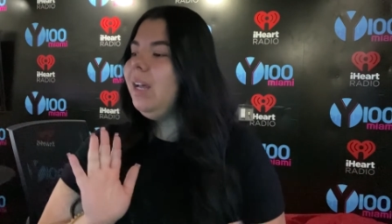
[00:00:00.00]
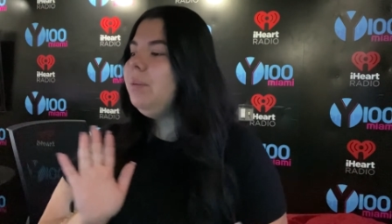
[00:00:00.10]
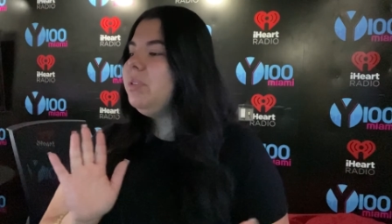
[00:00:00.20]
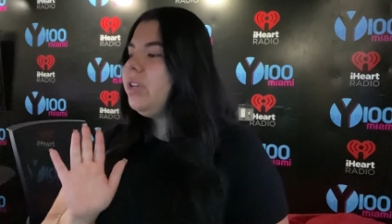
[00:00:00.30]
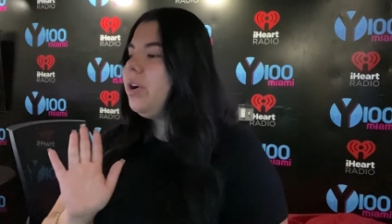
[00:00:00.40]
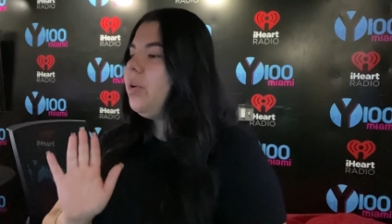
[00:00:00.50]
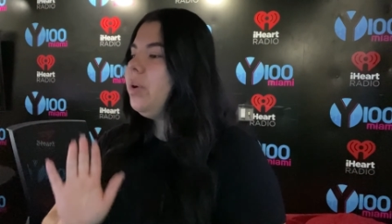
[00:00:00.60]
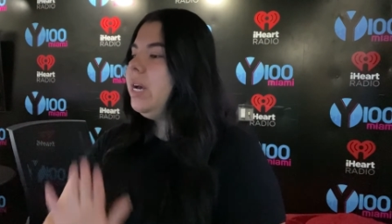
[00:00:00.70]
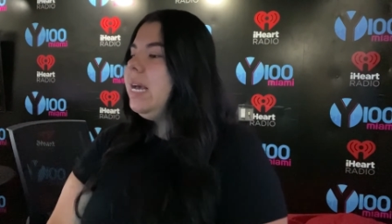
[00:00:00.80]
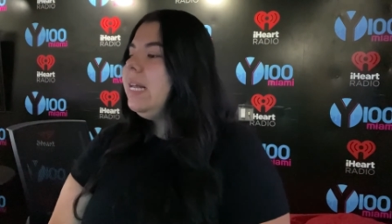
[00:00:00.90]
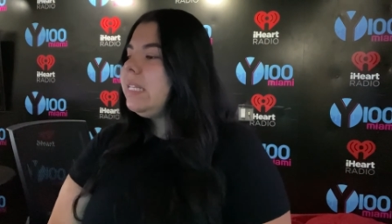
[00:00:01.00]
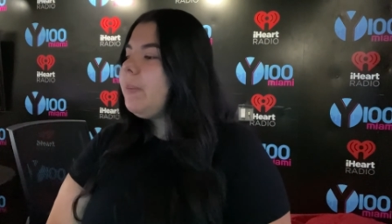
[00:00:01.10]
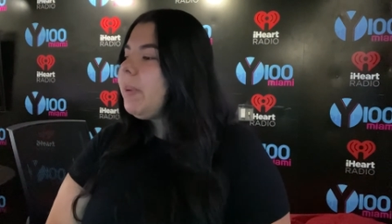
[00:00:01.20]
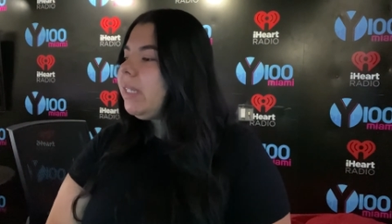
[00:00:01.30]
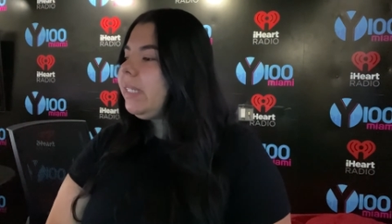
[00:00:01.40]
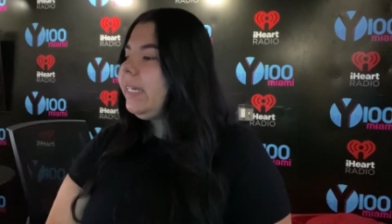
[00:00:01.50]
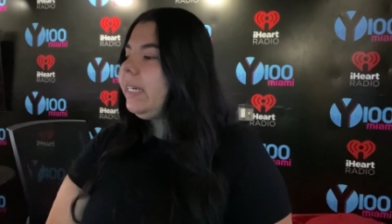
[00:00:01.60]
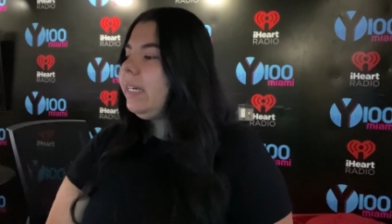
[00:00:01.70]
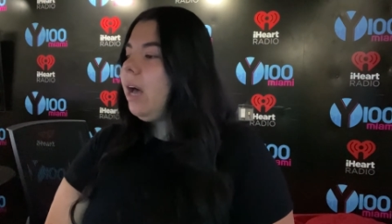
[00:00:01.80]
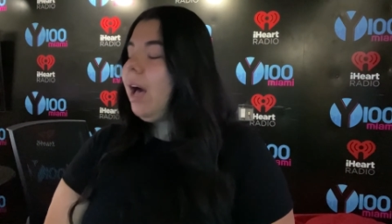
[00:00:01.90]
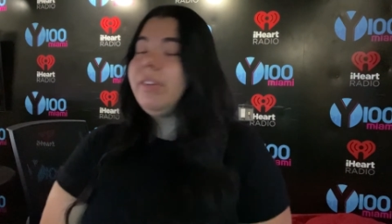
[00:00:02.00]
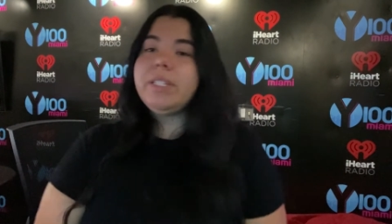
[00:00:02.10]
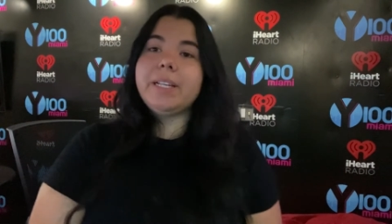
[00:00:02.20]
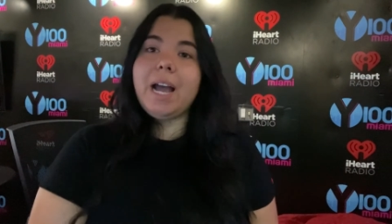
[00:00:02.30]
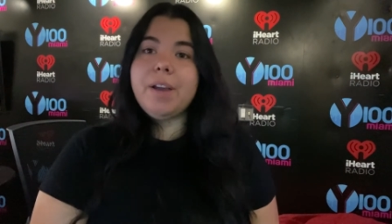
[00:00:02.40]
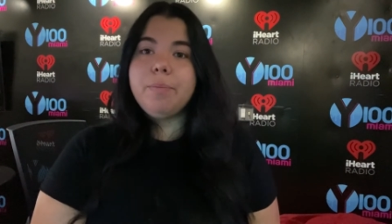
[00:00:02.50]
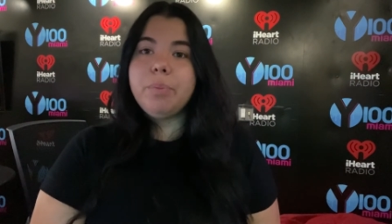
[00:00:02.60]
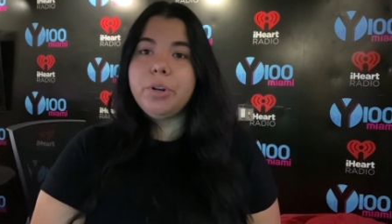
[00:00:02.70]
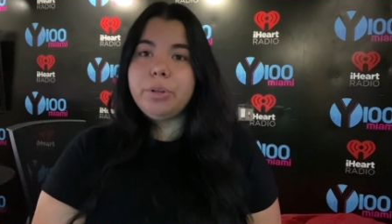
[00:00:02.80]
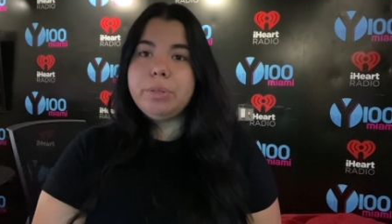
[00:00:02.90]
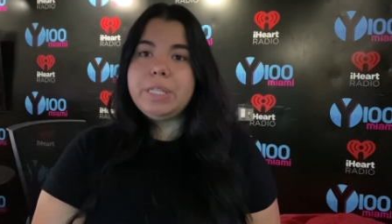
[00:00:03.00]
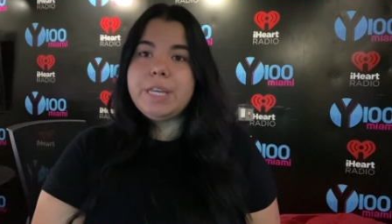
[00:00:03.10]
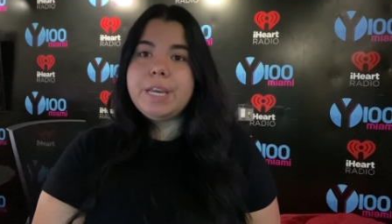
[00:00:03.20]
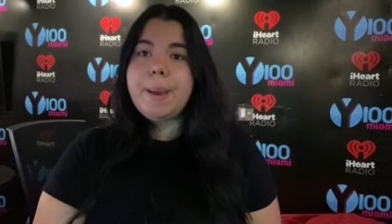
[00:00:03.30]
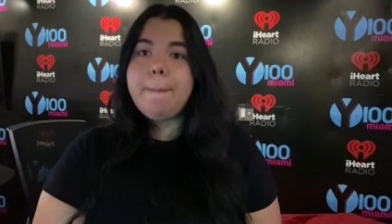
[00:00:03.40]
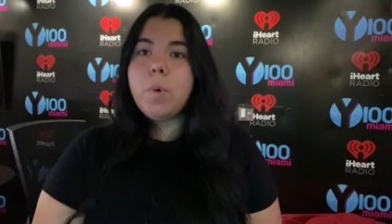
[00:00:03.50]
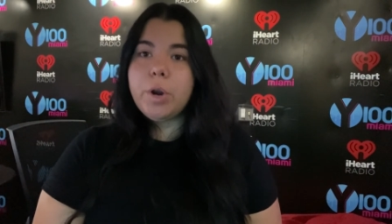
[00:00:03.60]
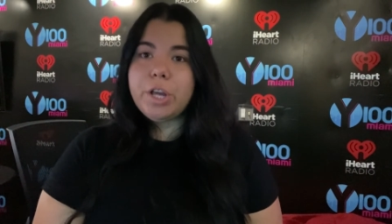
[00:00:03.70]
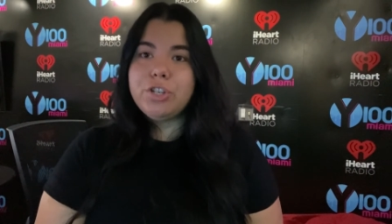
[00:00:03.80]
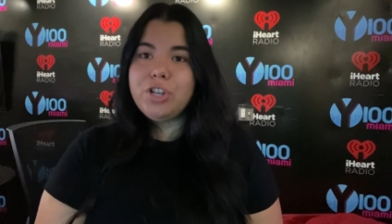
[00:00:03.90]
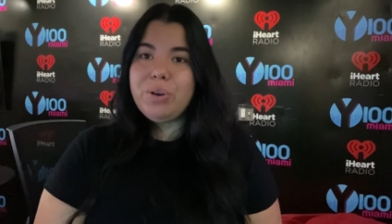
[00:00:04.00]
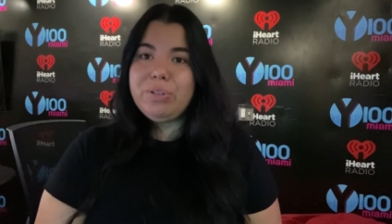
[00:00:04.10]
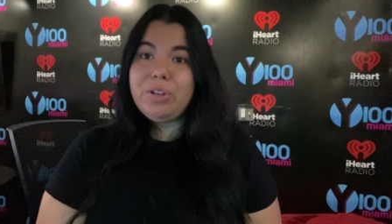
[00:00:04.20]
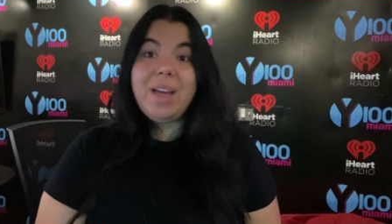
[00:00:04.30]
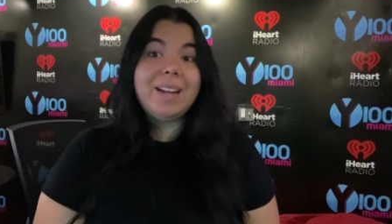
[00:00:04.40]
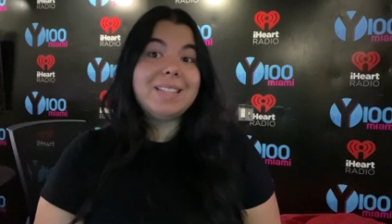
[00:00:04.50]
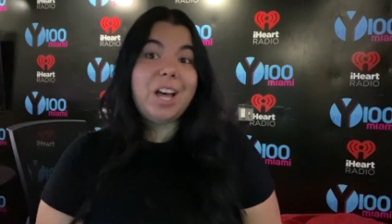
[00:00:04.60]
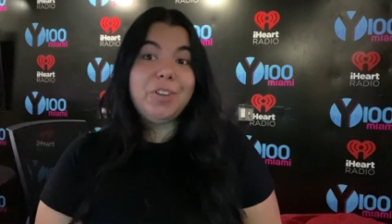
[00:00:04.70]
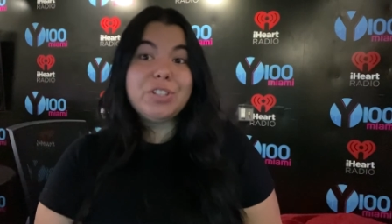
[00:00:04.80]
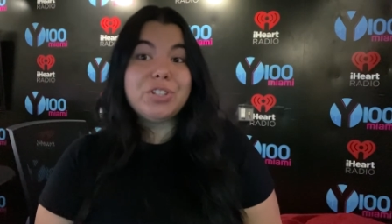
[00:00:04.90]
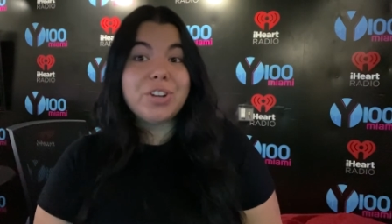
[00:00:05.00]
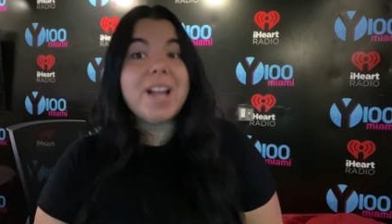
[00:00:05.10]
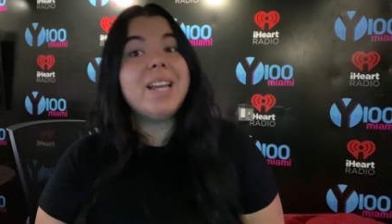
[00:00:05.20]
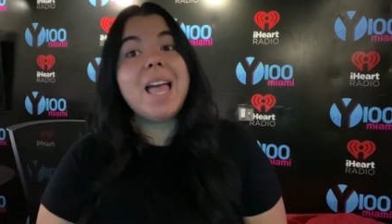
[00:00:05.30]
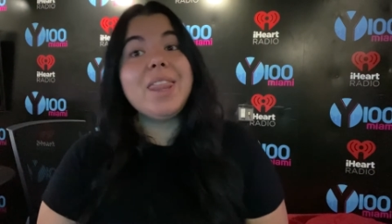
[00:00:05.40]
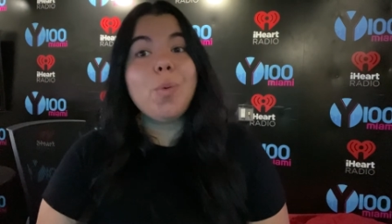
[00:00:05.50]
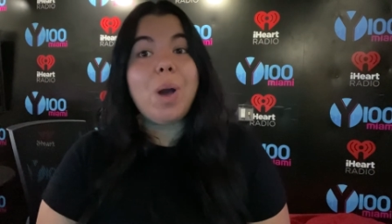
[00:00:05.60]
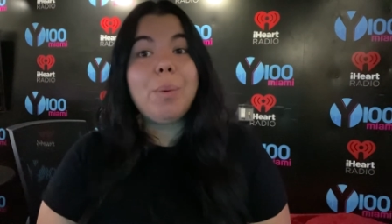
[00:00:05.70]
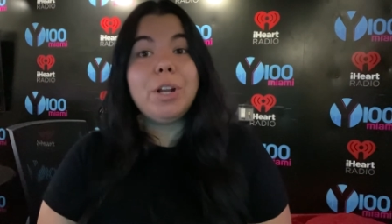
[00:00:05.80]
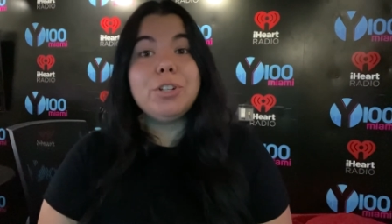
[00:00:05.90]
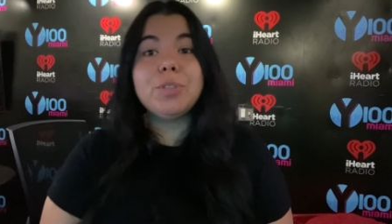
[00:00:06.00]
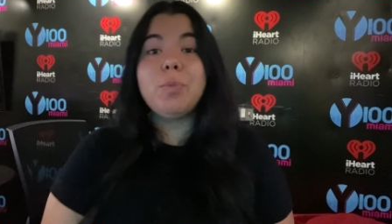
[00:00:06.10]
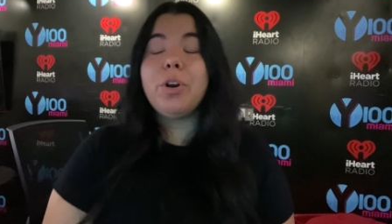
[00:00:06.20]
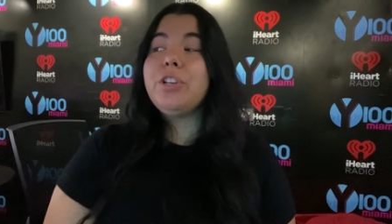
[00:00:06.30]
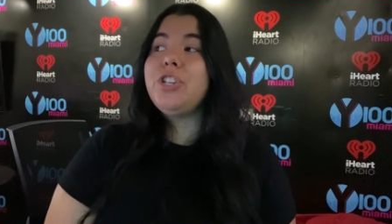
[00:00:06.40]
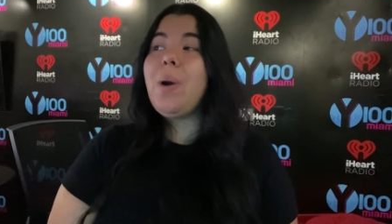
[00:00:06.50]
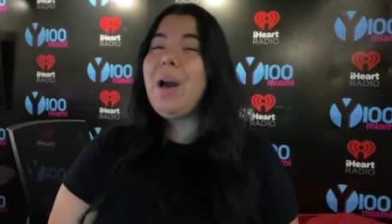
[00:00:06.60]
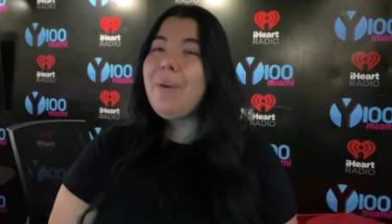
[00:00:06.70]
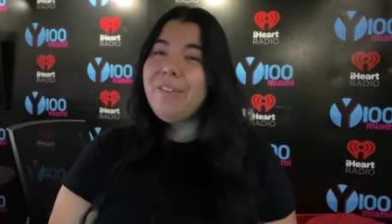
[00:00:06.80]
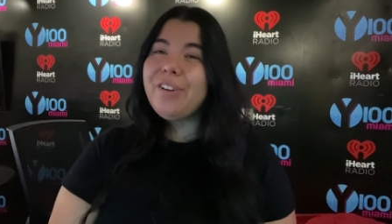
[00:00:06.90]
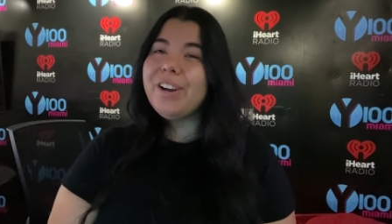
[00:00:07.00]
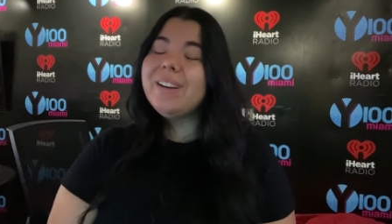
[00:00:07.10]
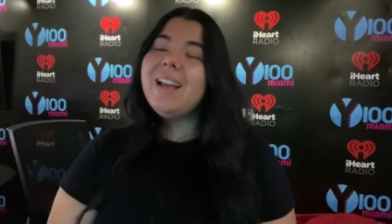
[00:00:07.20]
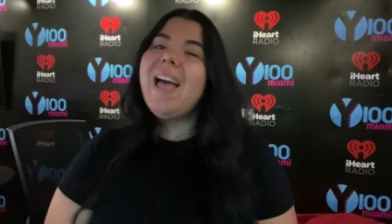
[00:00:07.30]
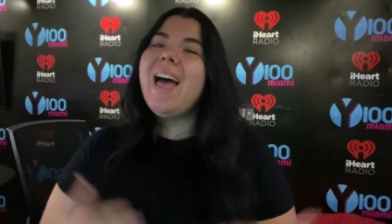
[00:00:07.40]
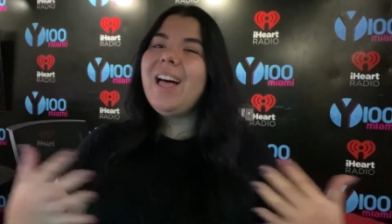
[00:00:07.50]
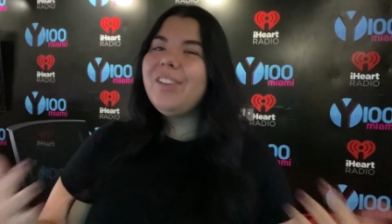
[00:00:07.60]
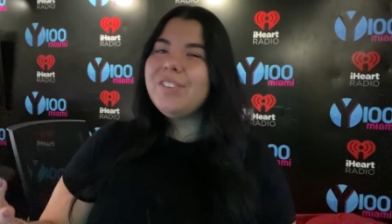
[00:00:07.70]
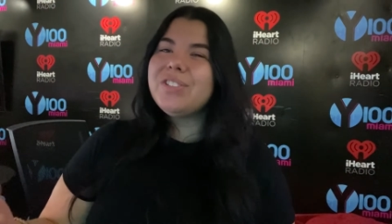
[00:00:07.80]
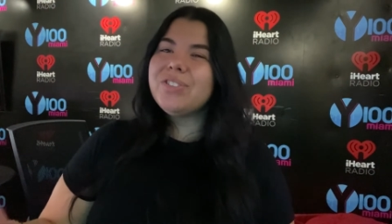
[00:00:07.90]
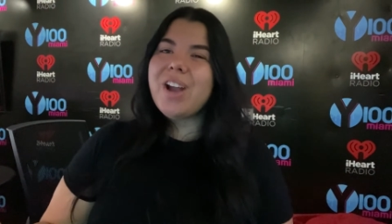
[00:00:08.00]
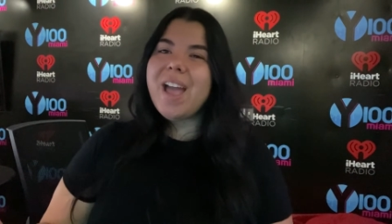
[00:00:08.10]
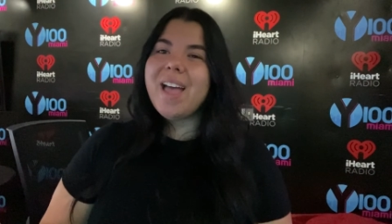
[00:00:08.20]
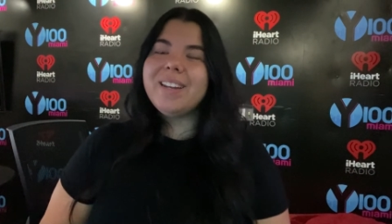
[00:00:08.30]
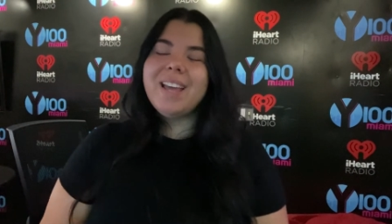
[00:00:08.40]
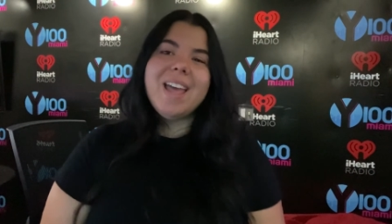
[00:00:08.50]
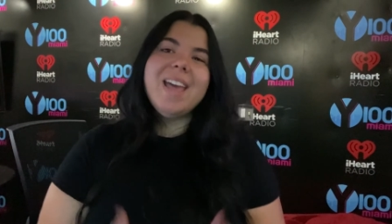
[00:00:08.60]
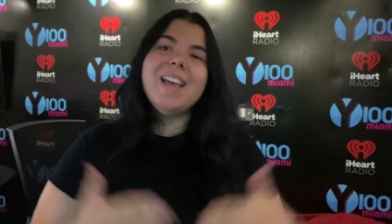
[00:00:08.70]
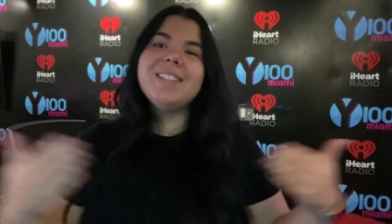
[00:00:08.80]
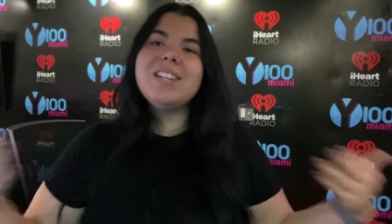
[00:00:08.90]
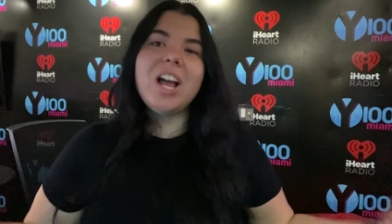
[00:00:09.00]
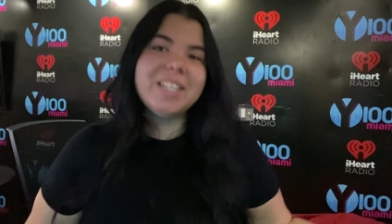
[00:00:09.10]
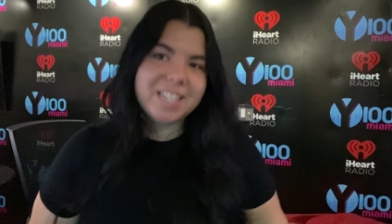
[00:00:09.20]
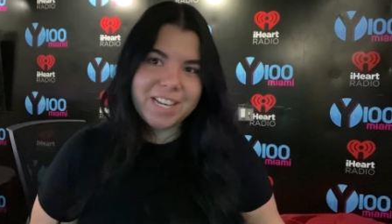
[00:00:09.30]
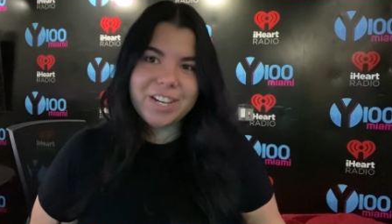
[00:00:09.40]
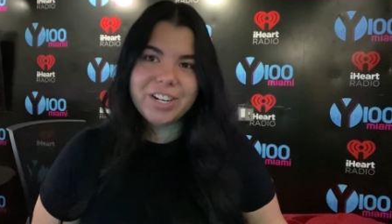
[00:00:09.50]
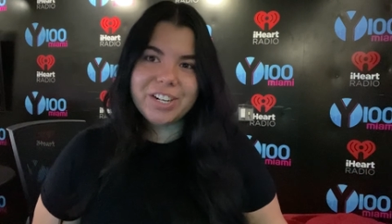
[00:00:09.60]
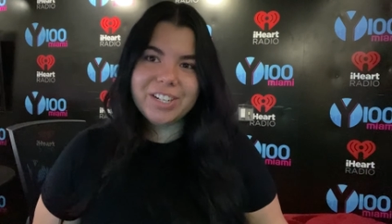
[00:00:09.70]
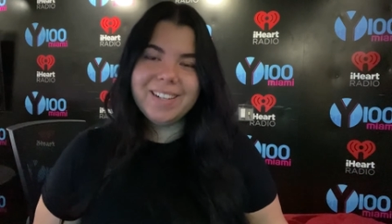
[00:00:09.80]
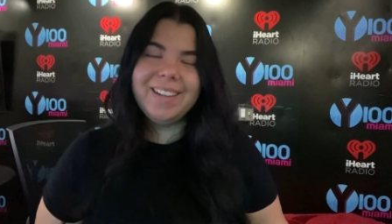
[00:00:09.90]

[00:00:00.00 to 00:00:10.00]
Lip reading: So typically, obviously, I produce the morning show, so that is Elvis Duran and the Y100 Morning Show. However, Elvis Duran is not here.